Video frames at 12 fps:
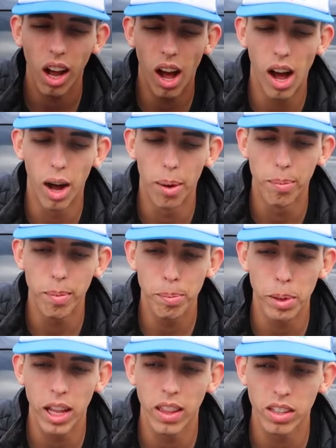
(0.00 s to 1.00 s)
Um,
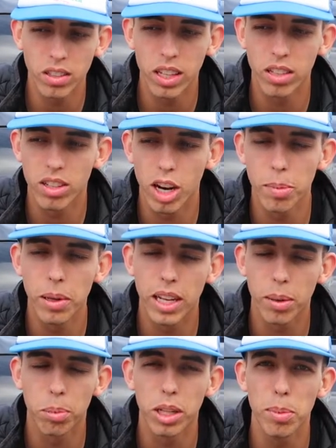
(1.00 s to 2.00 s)
but this thing's gonna be a
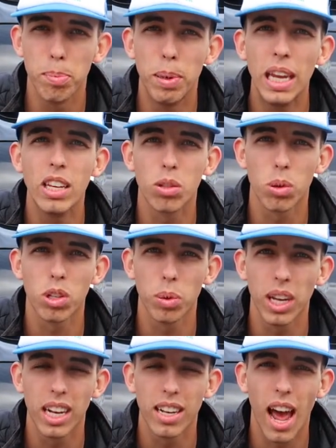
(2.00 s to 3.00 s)
complete beast once
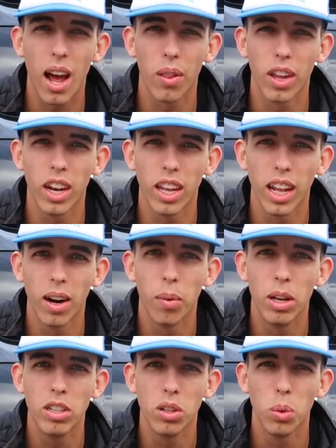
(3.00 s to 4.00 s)
we get it dialed in and get it
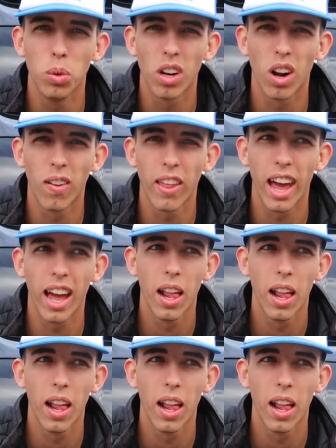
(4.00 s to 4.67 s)
retuned and all that.